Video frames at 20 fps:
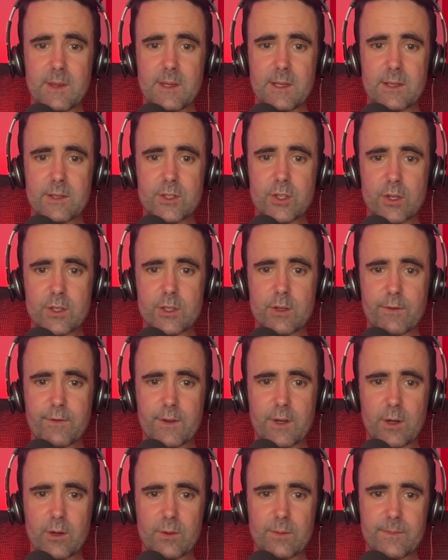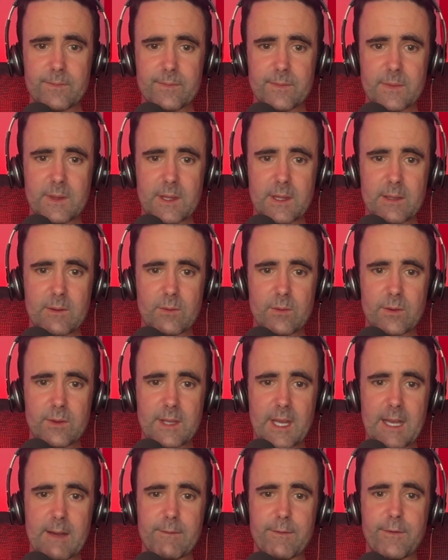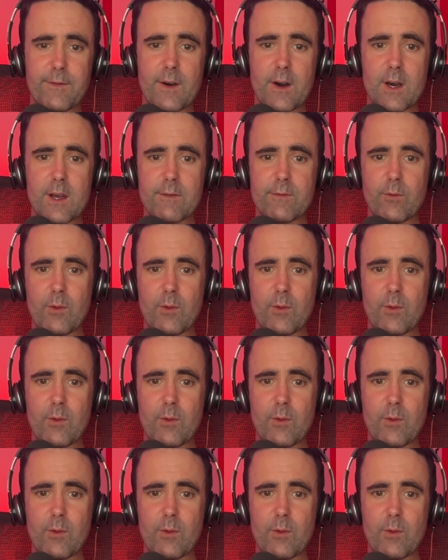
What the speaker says: Shots off goal, they had 5,